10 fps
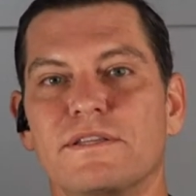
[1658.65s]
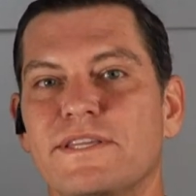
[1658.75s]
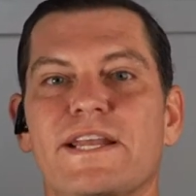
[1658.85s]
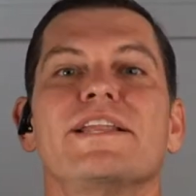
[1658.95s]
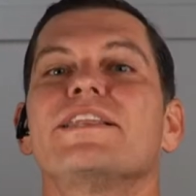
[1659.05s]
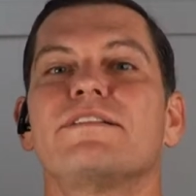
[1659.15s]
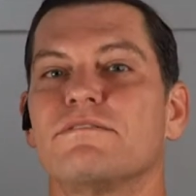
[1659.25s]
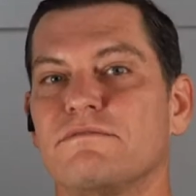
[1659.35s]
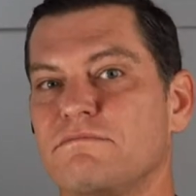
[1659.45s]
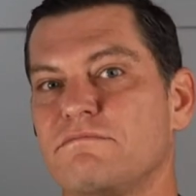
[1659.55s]
They
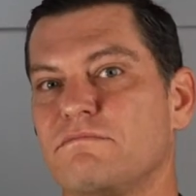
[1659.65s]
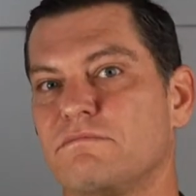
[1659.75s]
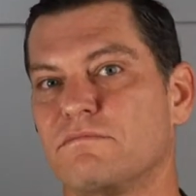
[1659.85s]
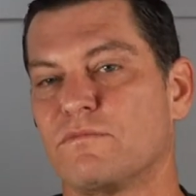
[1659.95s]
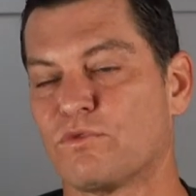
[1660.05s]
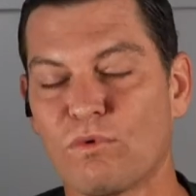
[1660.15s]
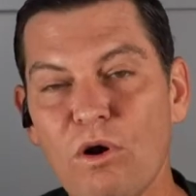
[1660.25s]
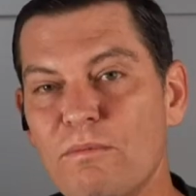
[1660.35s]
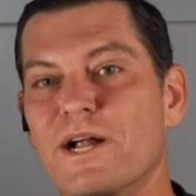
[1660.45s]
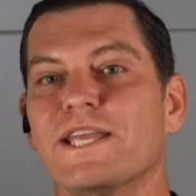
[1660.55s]
didn't
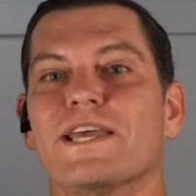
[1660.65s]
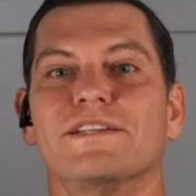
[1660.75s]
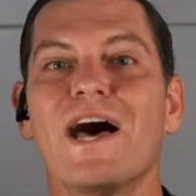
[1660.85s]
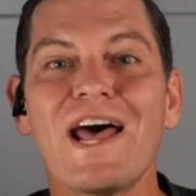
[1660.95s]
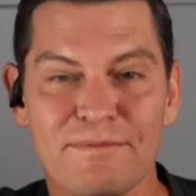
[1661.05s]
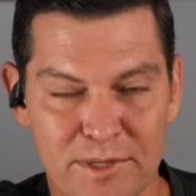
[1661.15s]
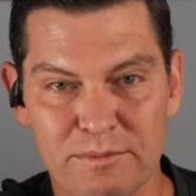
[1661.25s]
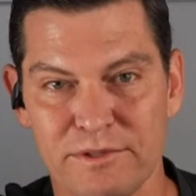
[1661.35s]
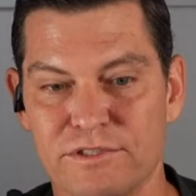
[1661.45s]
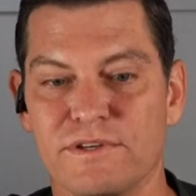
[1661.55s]
throw money at a lot of
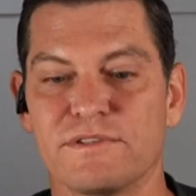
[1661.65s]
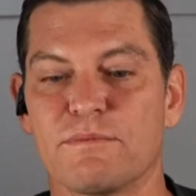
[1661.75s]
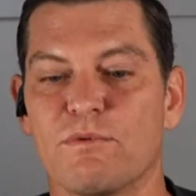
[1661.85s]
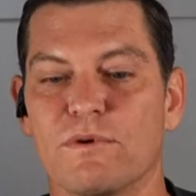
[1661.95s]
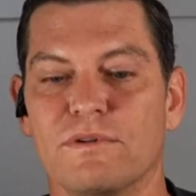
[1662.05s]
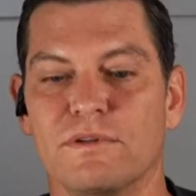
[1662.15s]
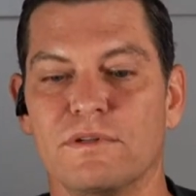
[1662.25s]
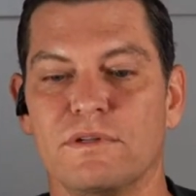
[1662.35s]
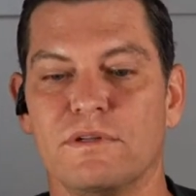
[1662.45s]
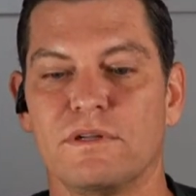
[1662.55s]
people in the transfer portal.
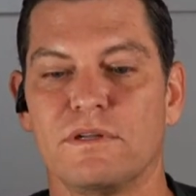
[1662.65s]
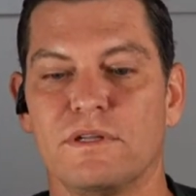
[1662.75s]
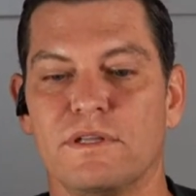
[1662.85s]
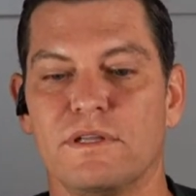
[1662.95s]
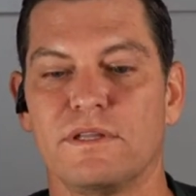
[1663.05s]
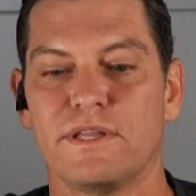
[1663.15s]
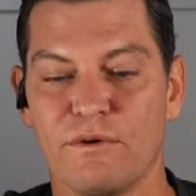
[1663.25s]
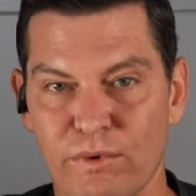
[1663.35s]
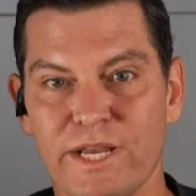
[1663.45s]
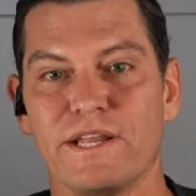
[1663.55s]

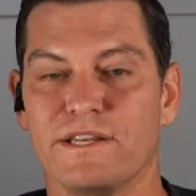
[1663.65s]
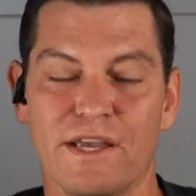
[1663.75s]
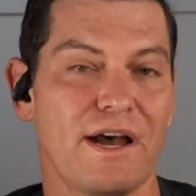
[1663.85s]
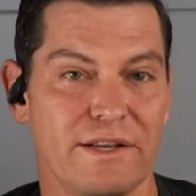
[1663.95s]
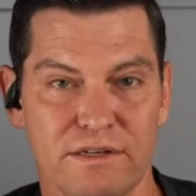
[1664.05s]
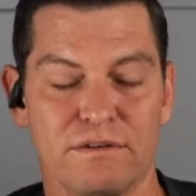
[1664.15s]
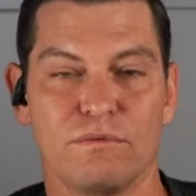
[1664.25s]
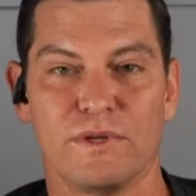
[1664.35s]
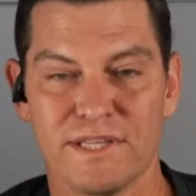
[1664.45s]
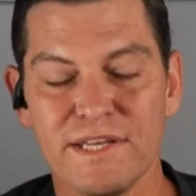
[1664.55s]
They went and got
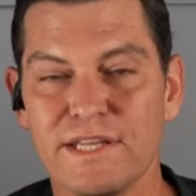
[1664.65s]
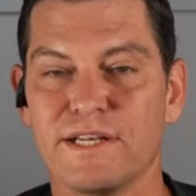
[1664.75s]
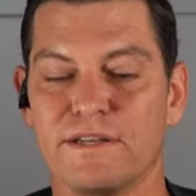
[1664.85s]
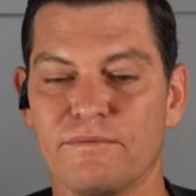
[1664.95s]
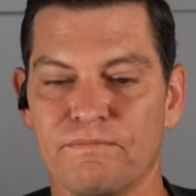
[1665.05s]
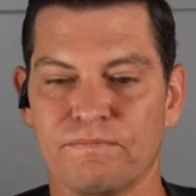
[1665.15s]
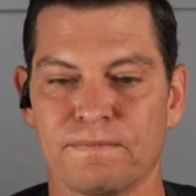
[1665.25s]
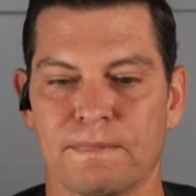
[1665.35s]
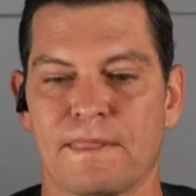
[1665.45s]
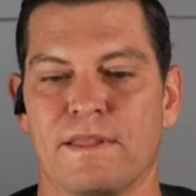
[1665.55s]
what they needed.
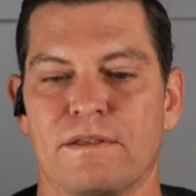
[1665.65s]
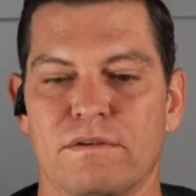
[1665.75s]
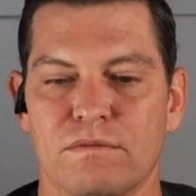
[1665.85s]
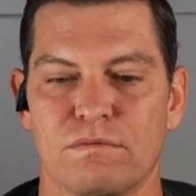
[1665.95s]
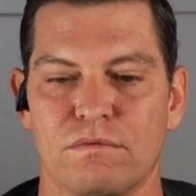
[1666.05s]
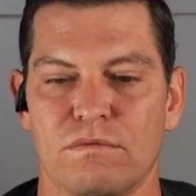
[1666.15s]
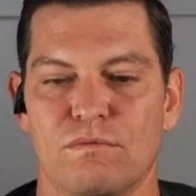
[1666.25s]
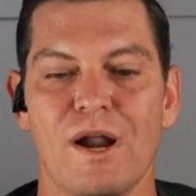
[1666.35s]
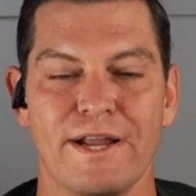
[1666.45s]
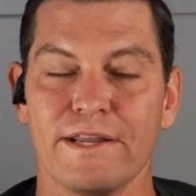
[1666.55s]

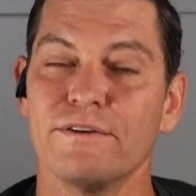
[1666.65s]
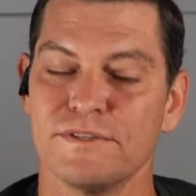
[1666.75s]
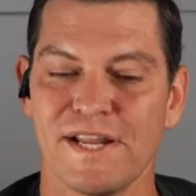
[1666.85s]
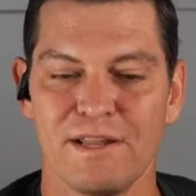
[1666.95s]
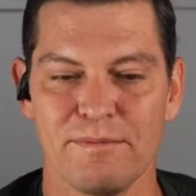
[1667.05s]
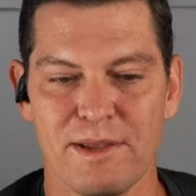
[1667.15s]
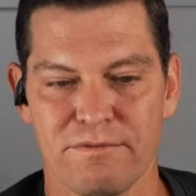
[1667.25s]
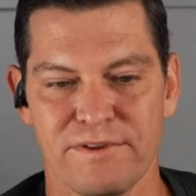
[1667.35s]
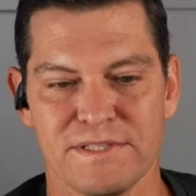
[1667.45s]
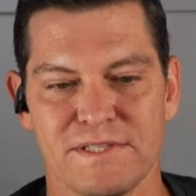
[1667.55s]
Ryan, who's an Alabama
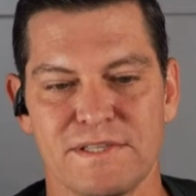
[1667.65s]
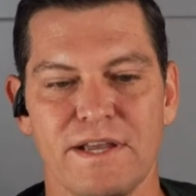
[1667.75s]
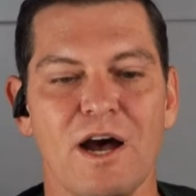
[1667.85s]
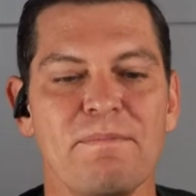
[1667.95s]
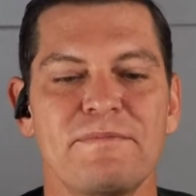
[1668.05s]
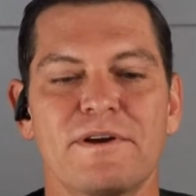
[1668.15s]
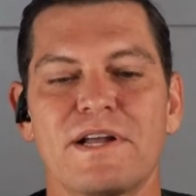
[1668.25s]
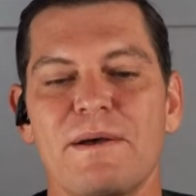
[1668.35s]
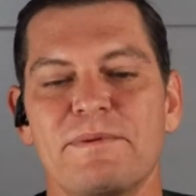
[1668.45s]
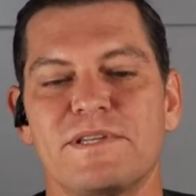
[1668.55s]
fan, says they upped their
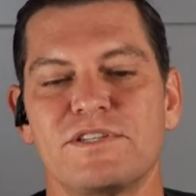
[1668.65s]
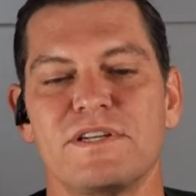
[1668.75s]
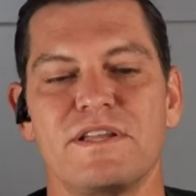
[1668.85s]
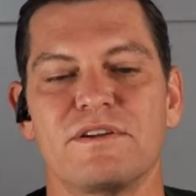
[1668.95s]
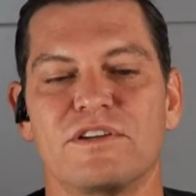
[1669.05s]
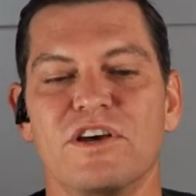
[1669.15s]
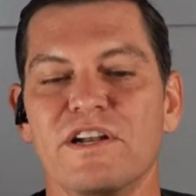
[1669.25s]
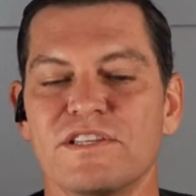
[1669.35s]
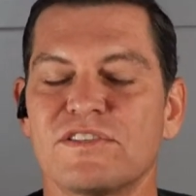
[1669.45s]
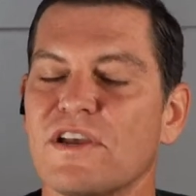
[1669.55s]
competition and they're
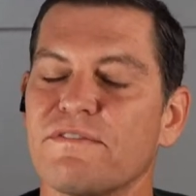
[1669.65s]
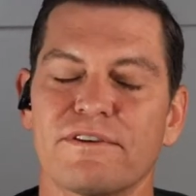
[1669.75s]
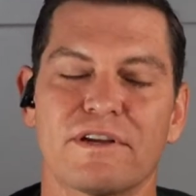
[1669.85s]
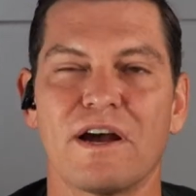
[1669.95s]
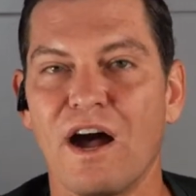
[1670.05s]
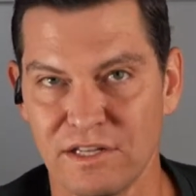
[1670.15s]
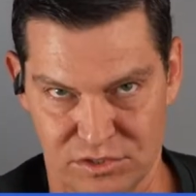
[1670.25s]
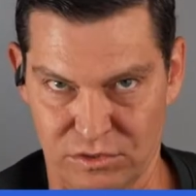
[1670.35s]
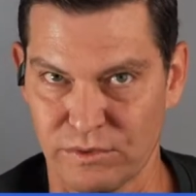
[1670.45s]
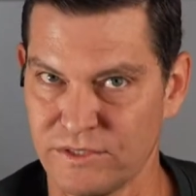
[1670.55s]
going to suffer the
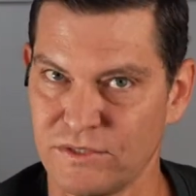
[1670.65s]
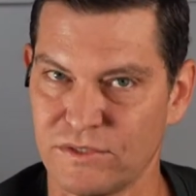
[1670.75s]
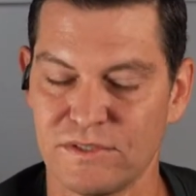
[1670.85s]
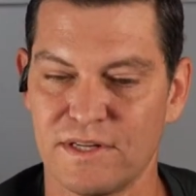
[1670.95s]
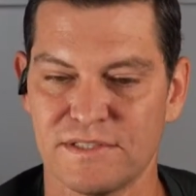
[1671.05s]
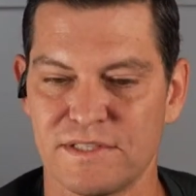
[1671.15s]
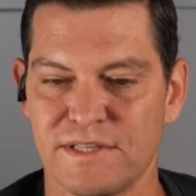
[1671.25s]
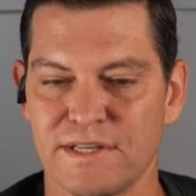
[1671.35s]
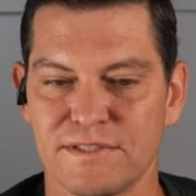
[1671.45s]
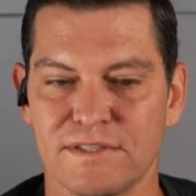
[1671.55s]
consequences in Austin,
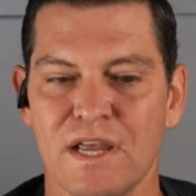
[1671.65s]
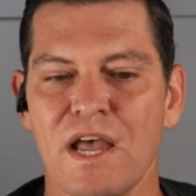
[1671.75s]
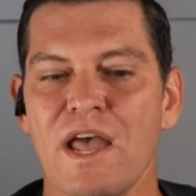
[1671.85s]
Texas.